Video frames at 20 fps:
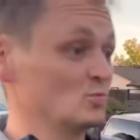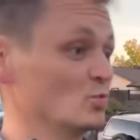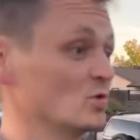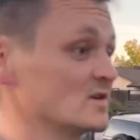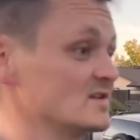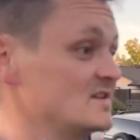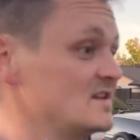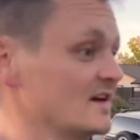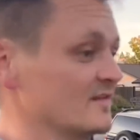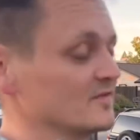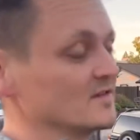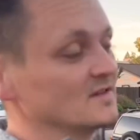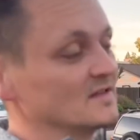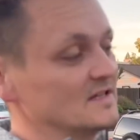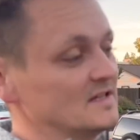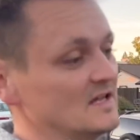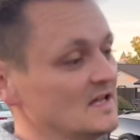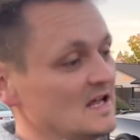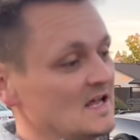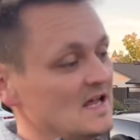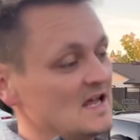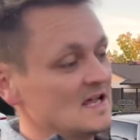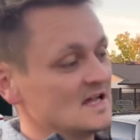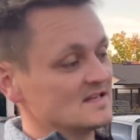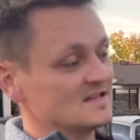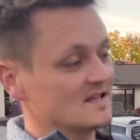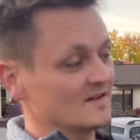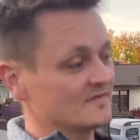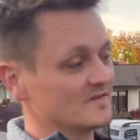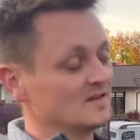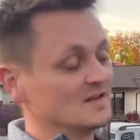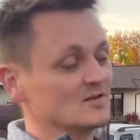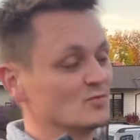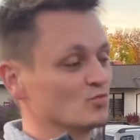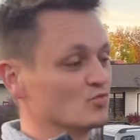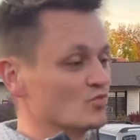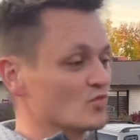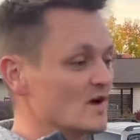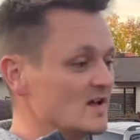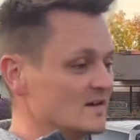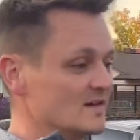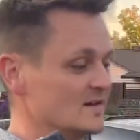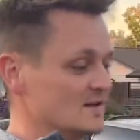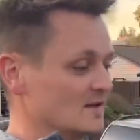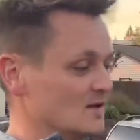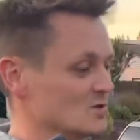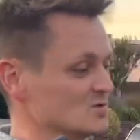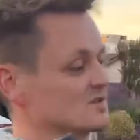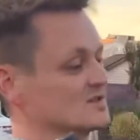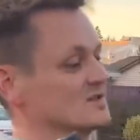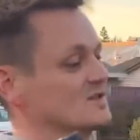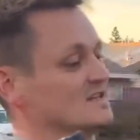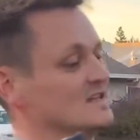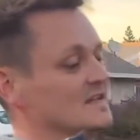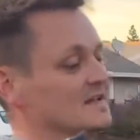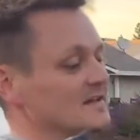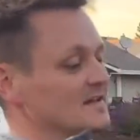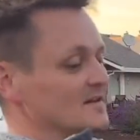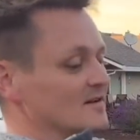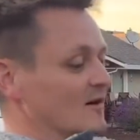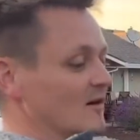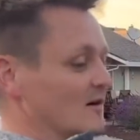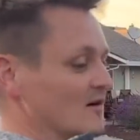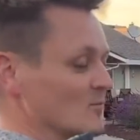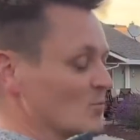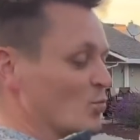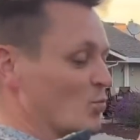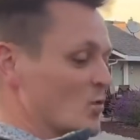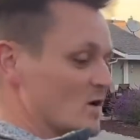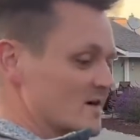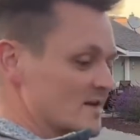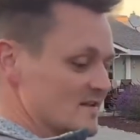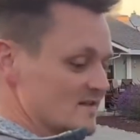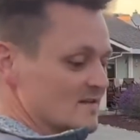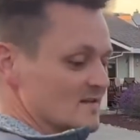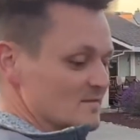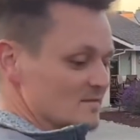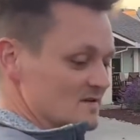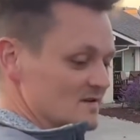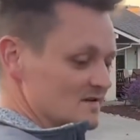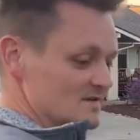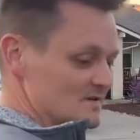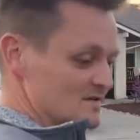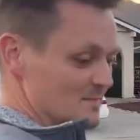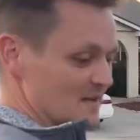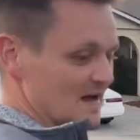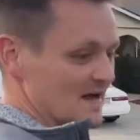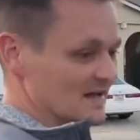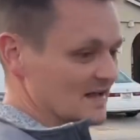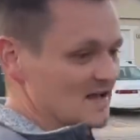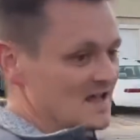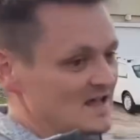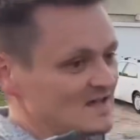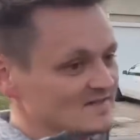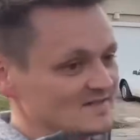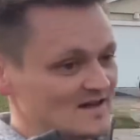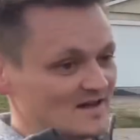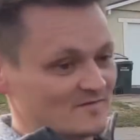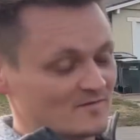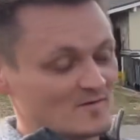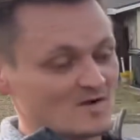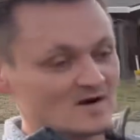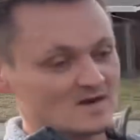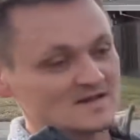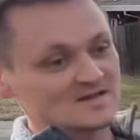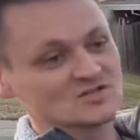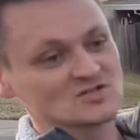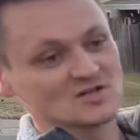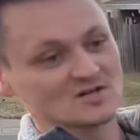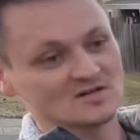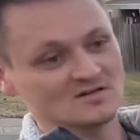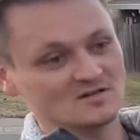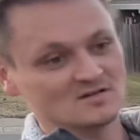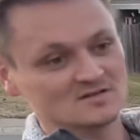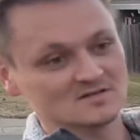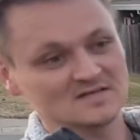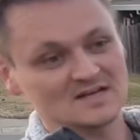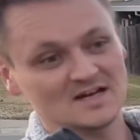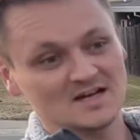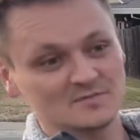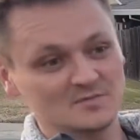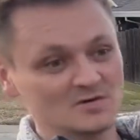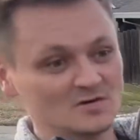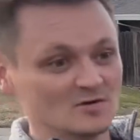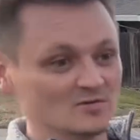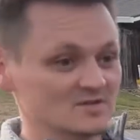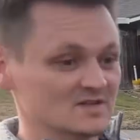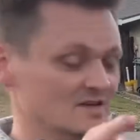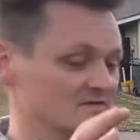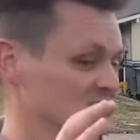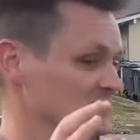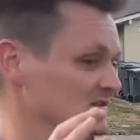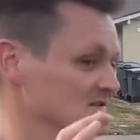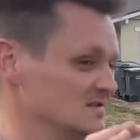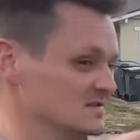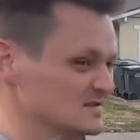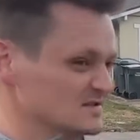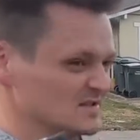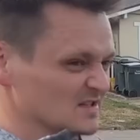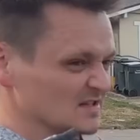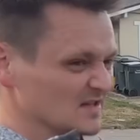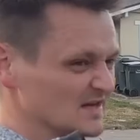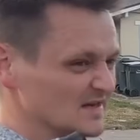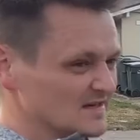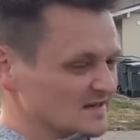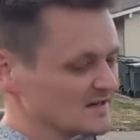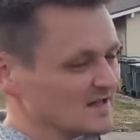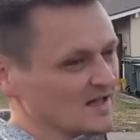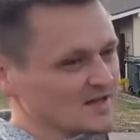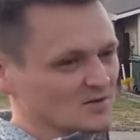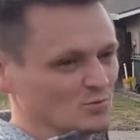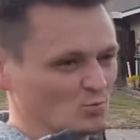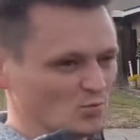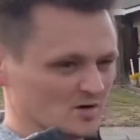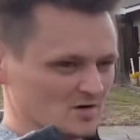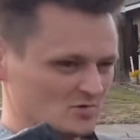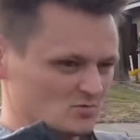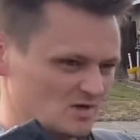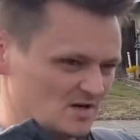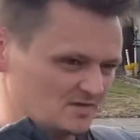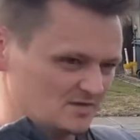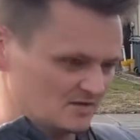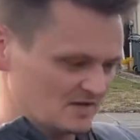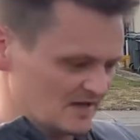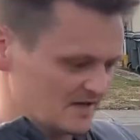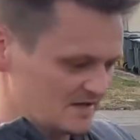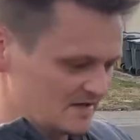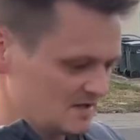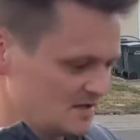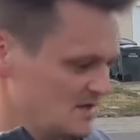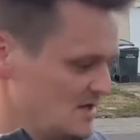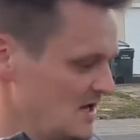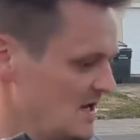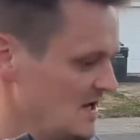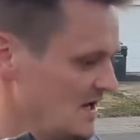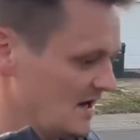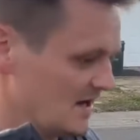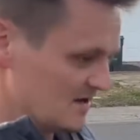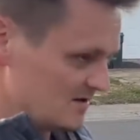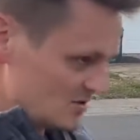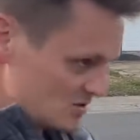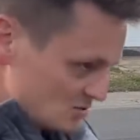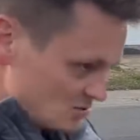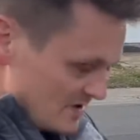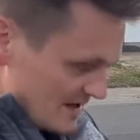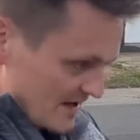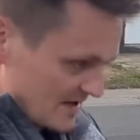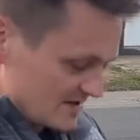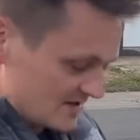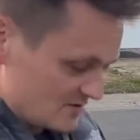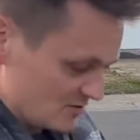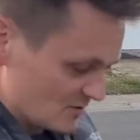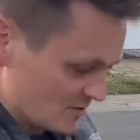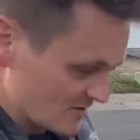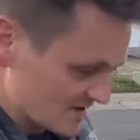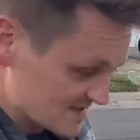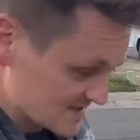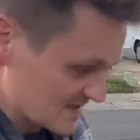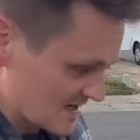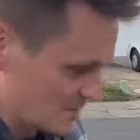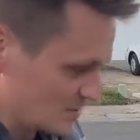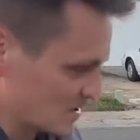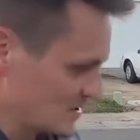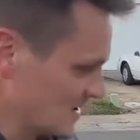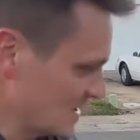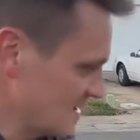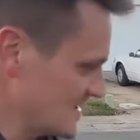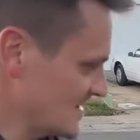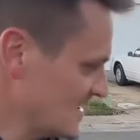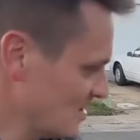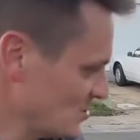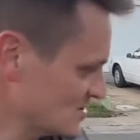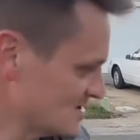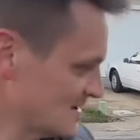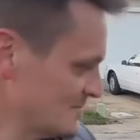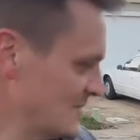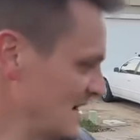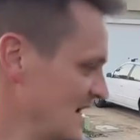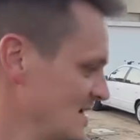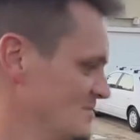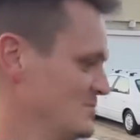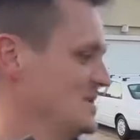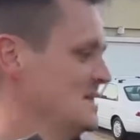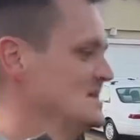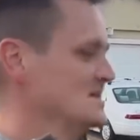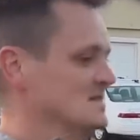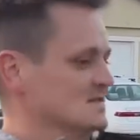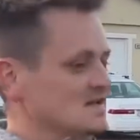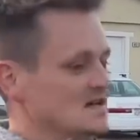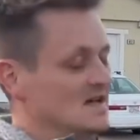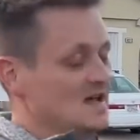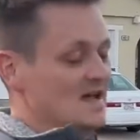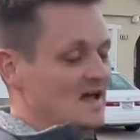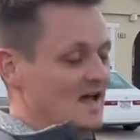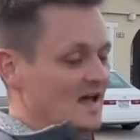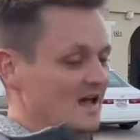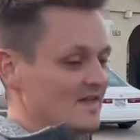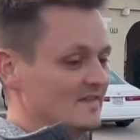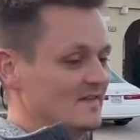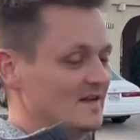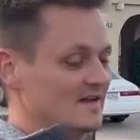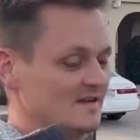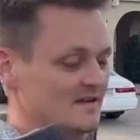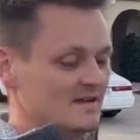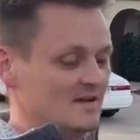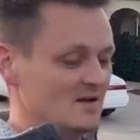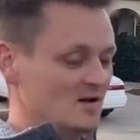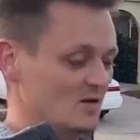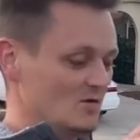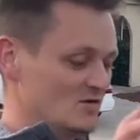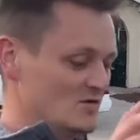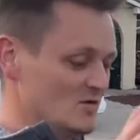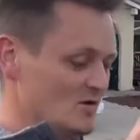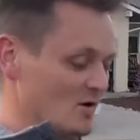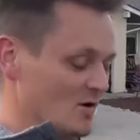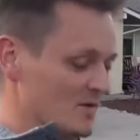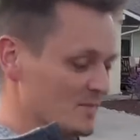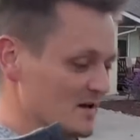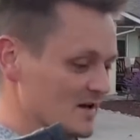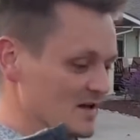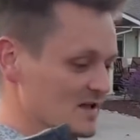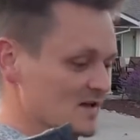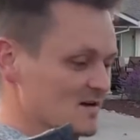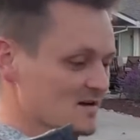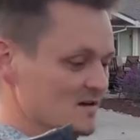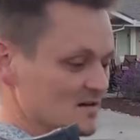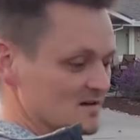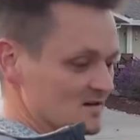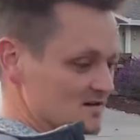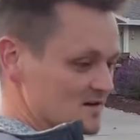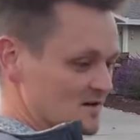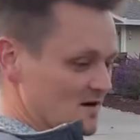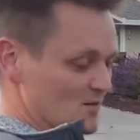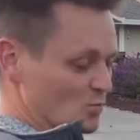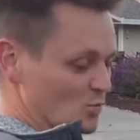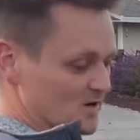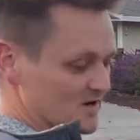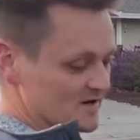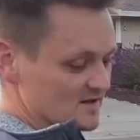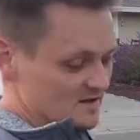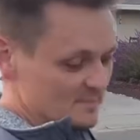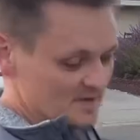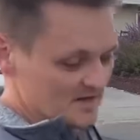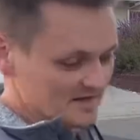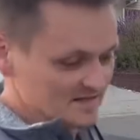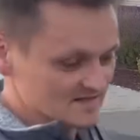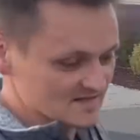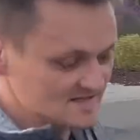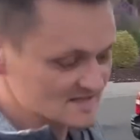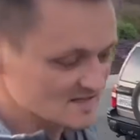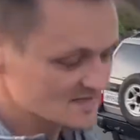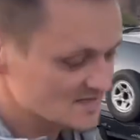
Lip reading: We're definitely really close to getting on working the back. That front end took a long time, you know. Definitely the lighting, I had to work around the lighting and do that, you know, the cyber light, that was the main piece. And then, you know, I'm gonna get on working the back. This is